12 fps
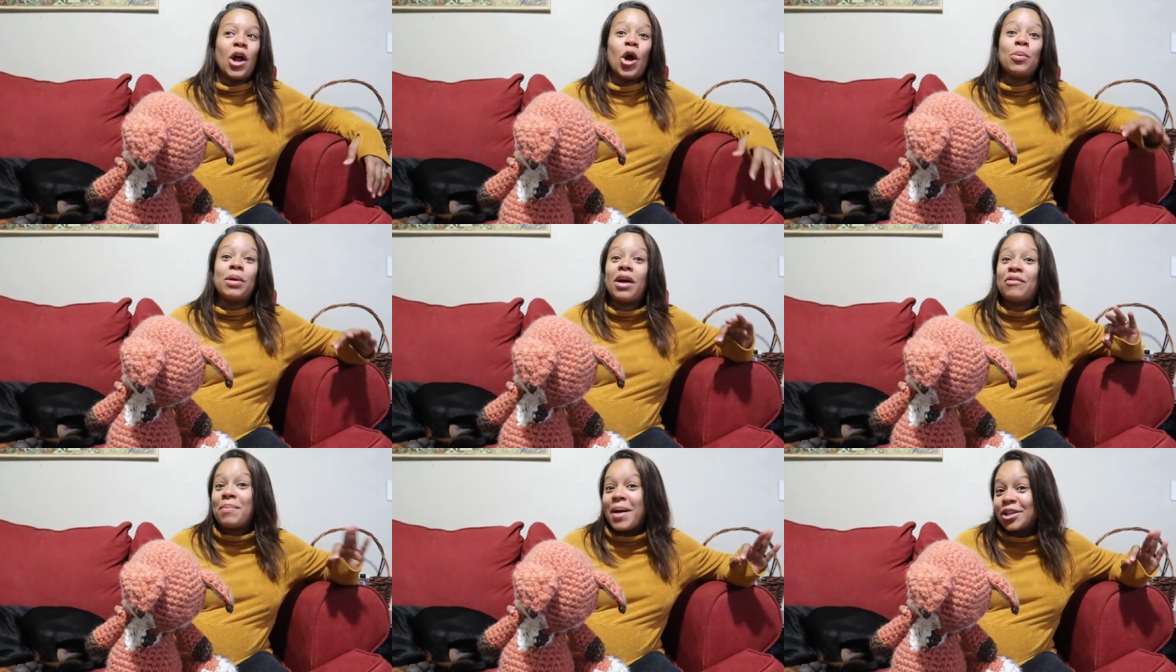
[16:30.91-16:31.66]
I hope you
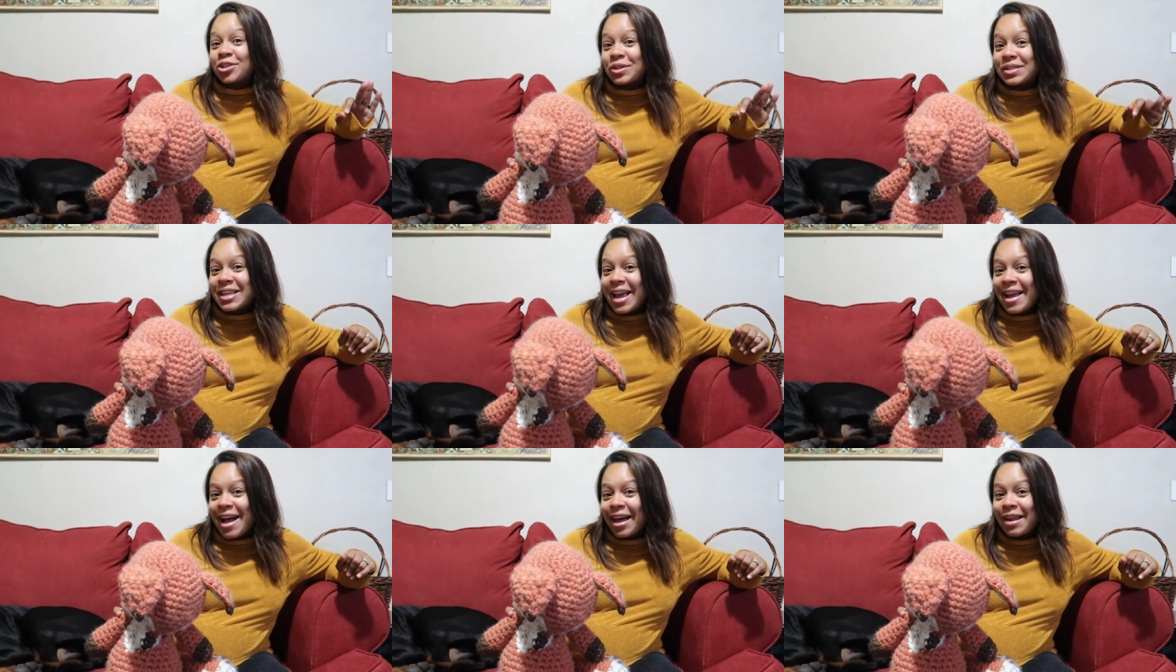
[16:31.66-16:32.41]
have a magical
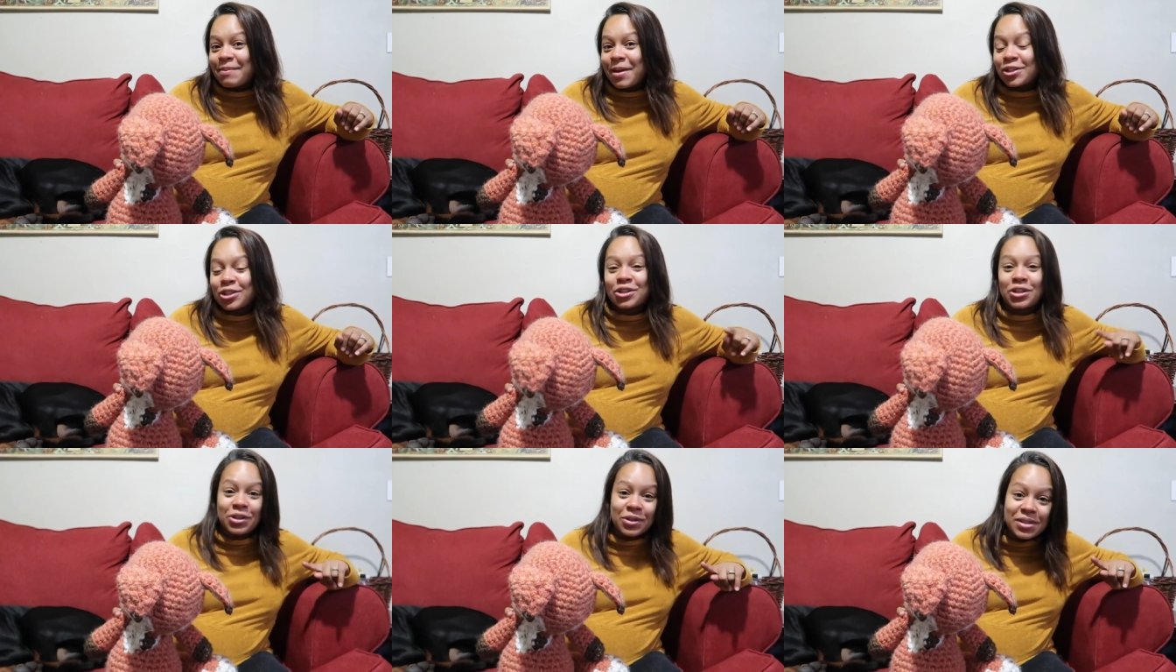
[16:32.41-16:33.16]
day, adding magic
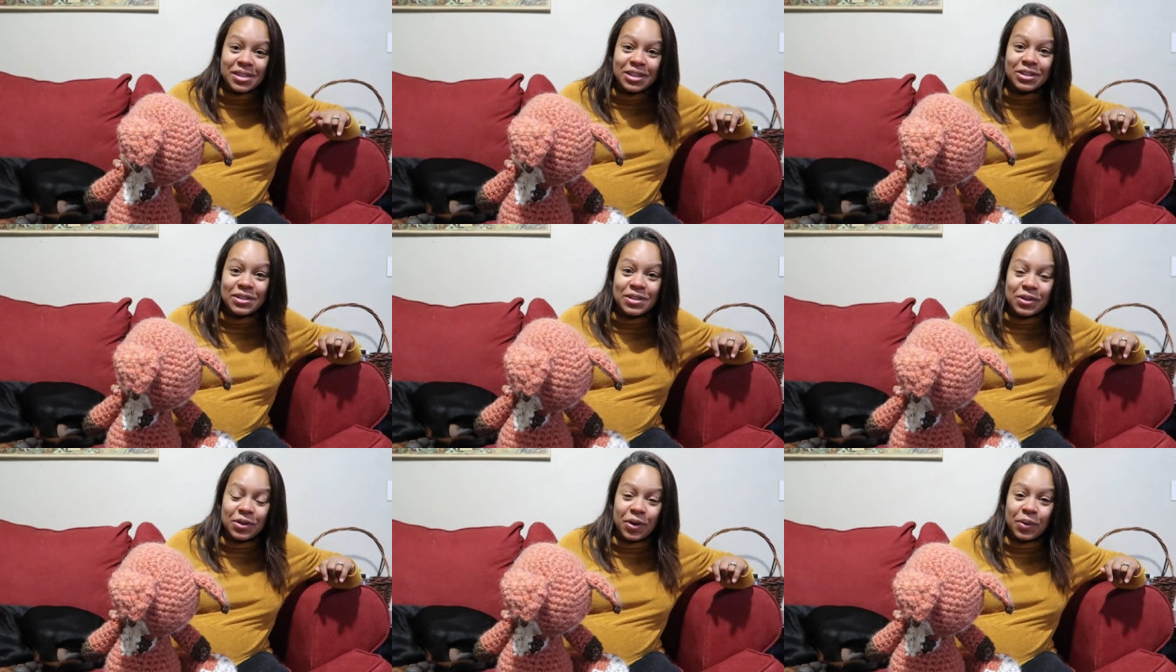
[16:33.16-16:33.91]
to your stitches
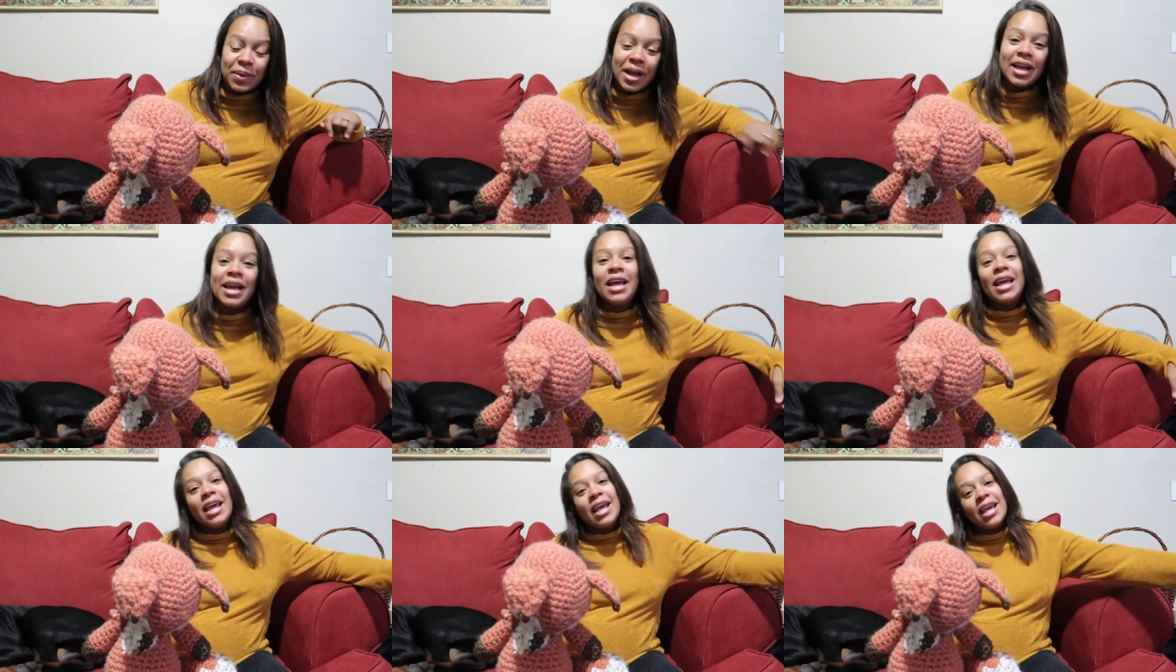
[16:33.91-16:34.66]
in your own way.
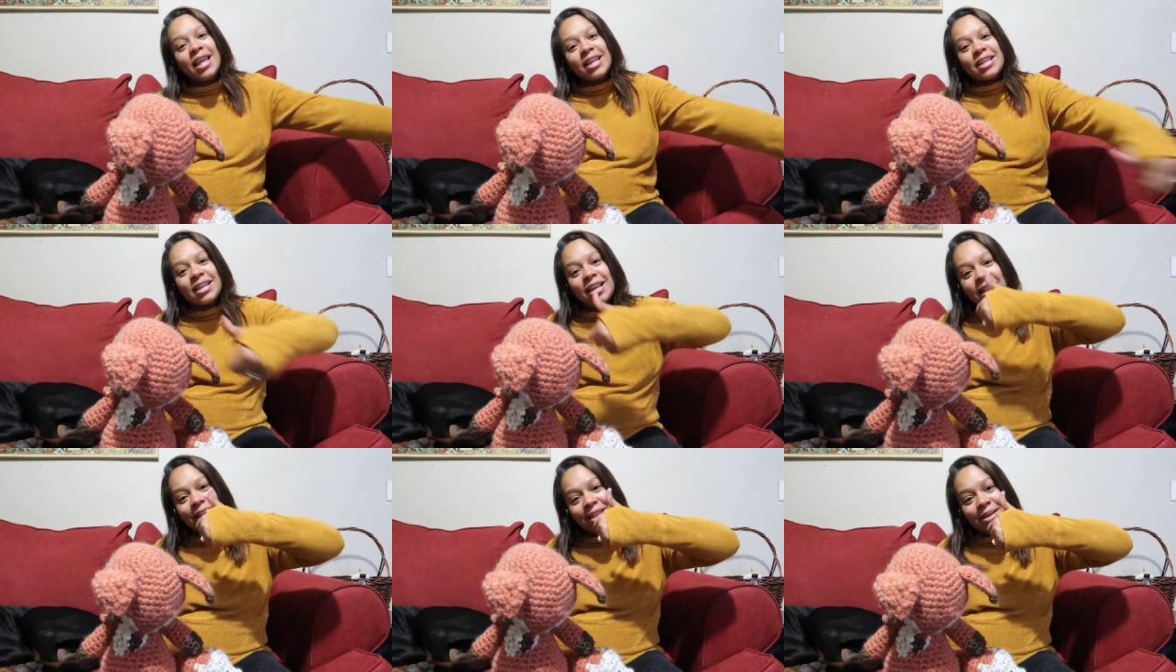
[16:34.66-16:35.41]
Hit
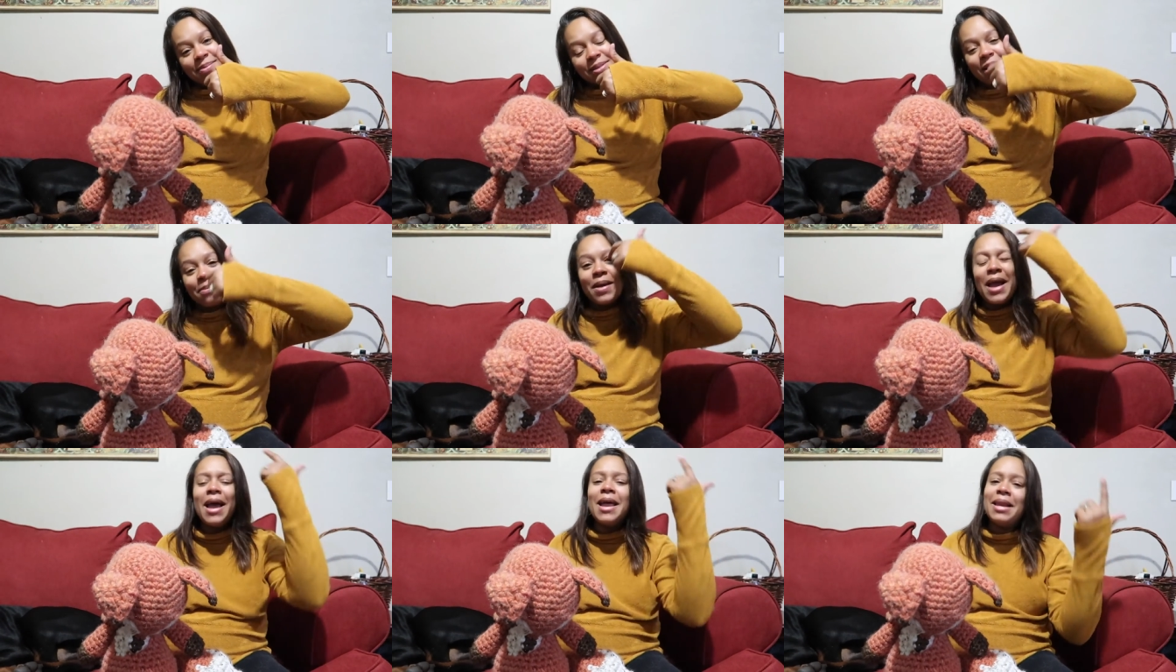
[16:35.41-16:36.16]
the thumbs up
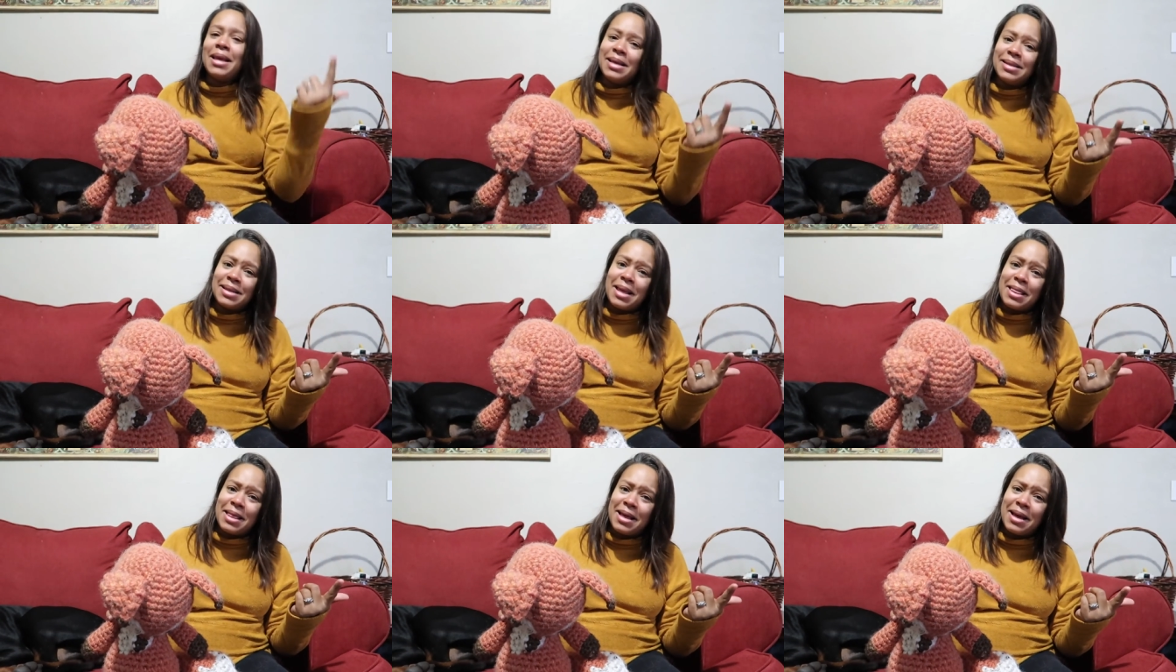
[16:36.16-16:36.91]
and hit
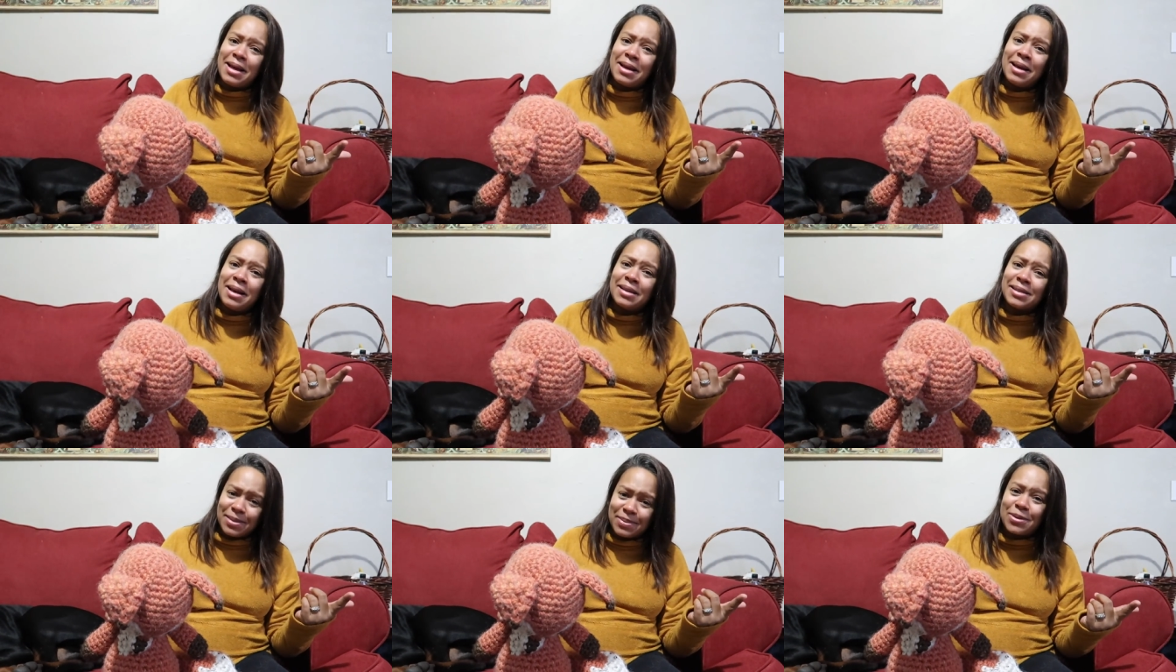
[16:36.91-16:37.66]
the
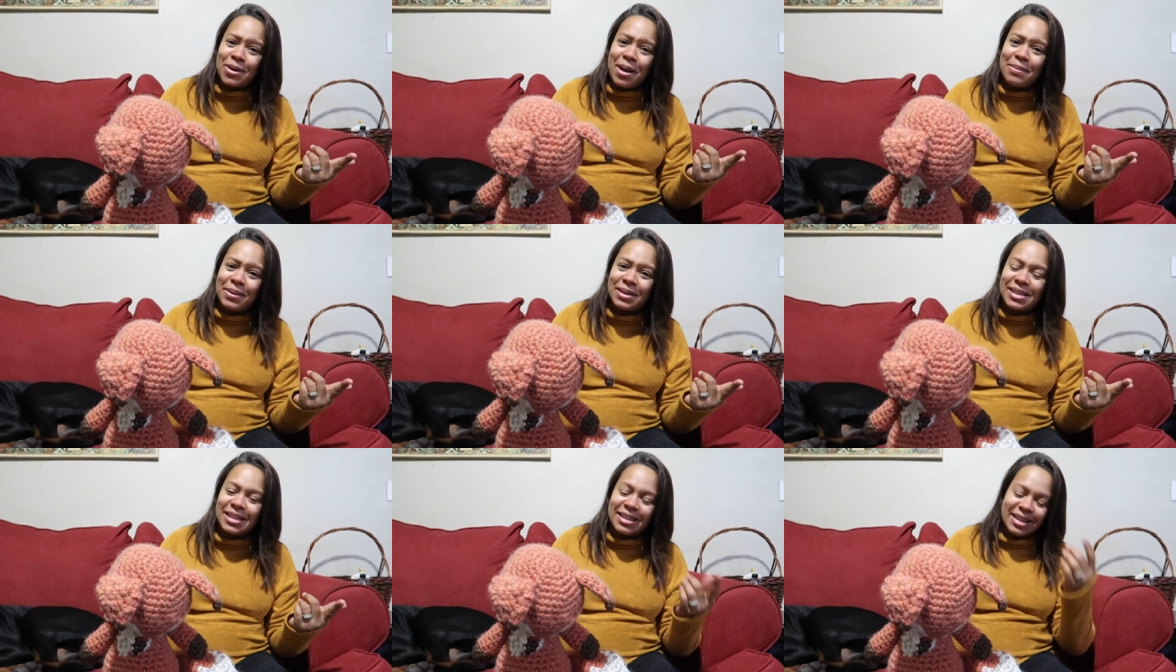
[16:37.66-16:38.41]
subscribe
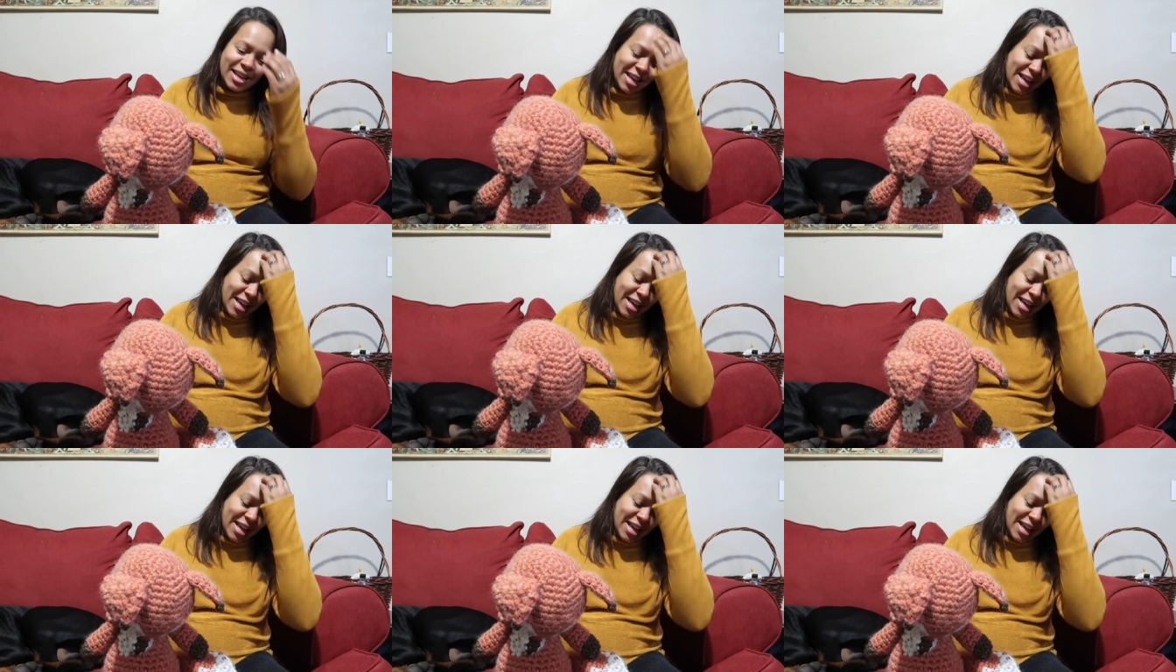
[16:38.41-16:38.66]
button